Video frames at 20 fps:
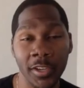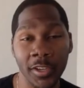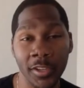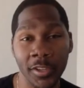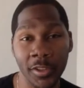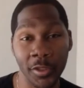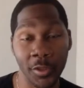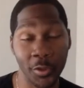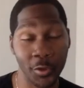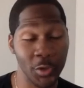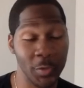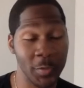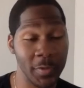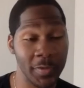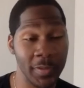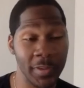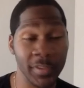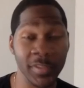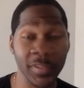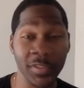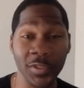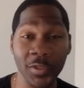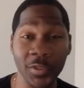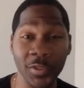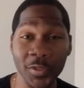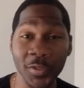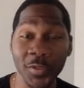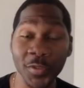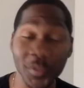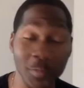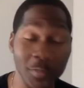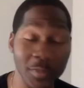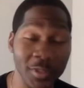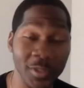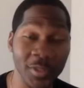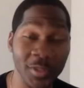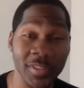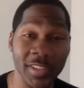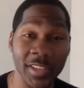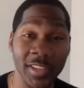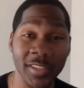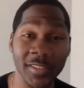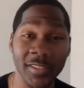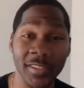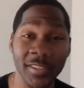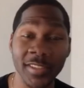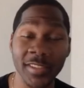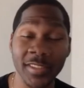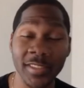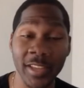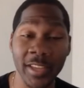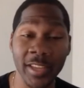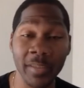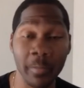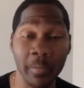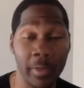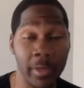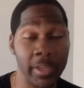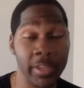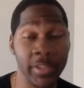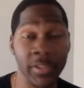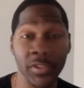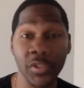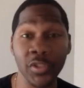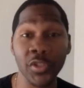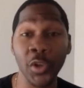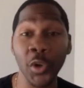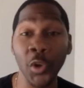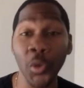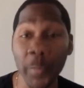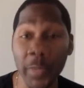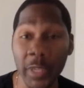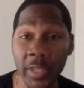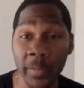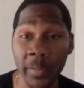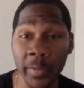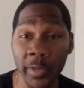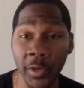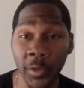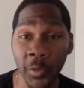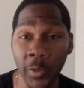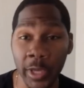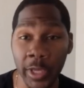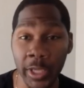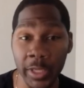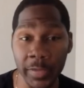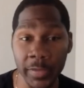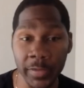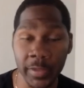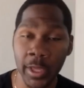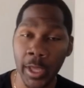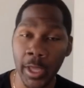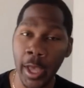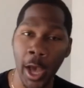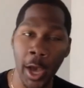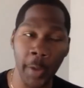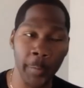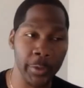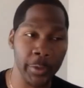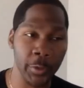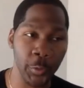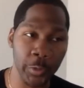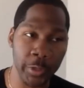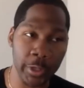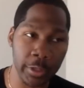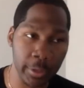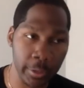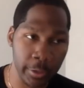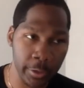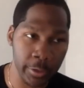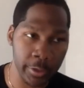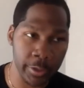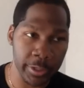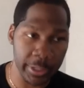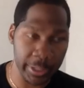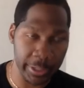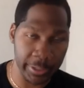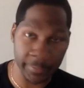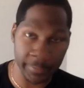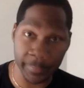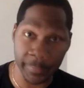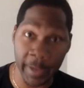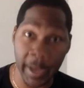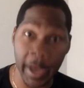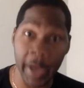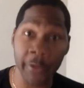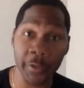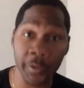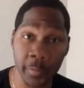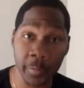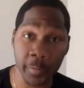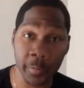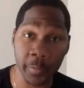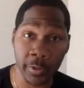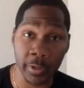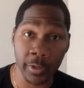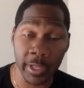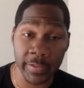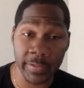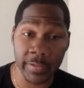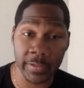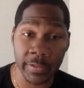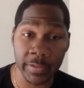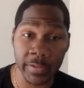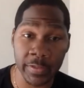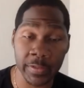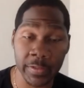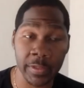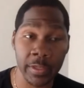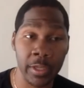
The group of us students from Little San Jose State made so many big waves. I mean, we learned invaluable lessons.